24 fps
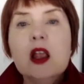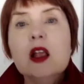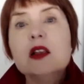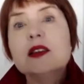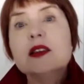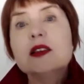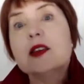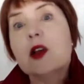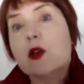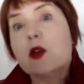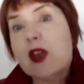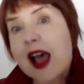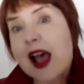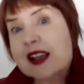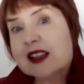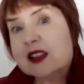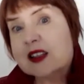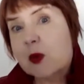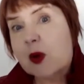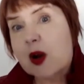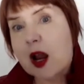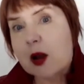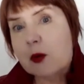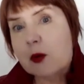So
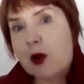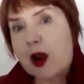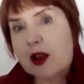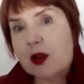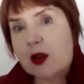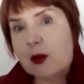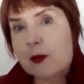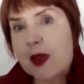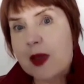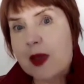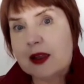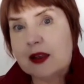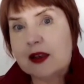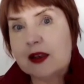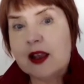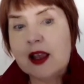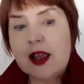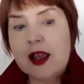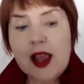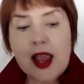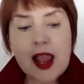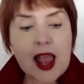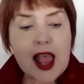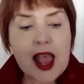that's what I recommend.
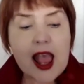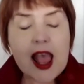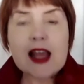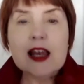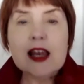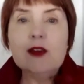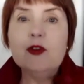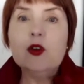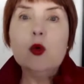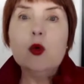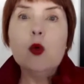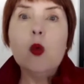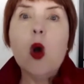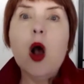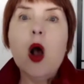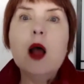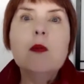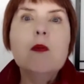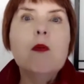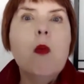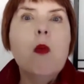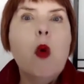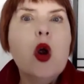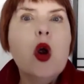And if you
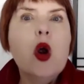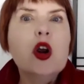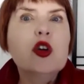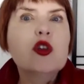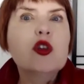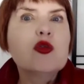want more